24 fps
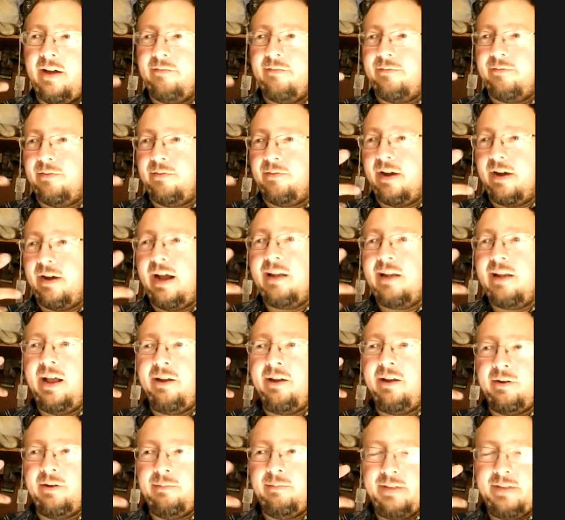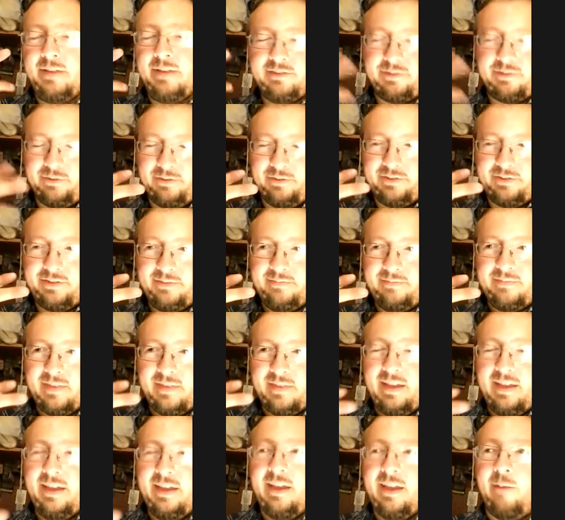eyeliner and pencils,
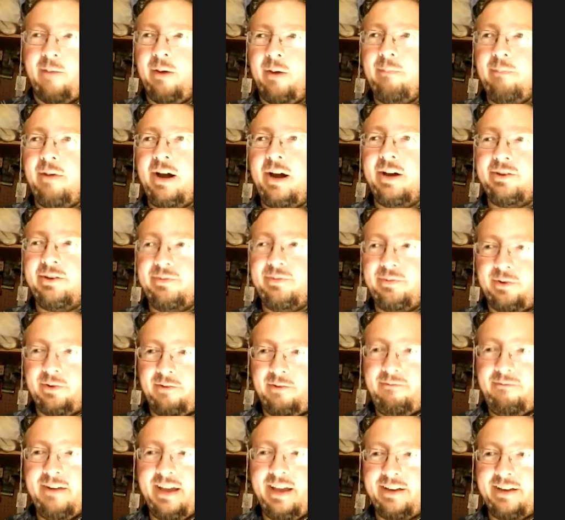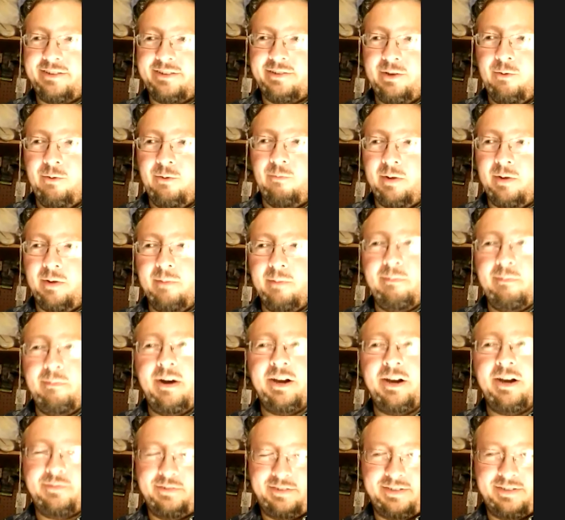1 box for effects, 1 box
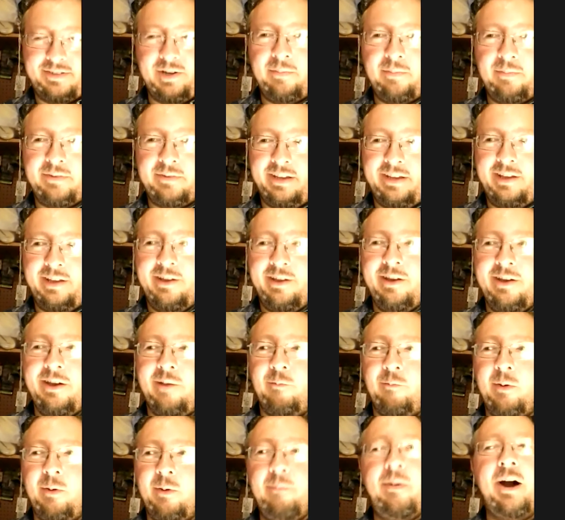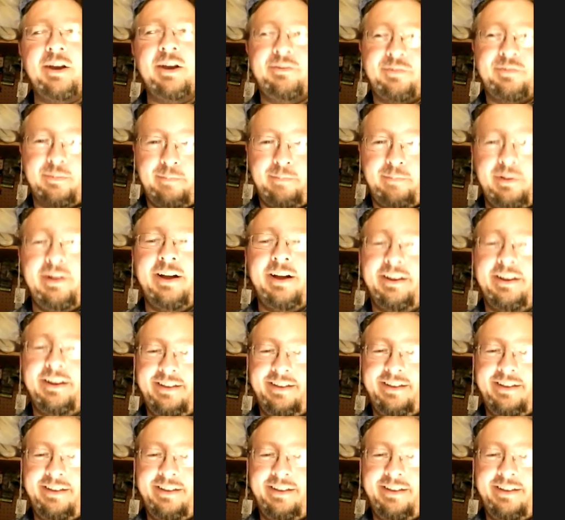for sculpting, 1 box for blood.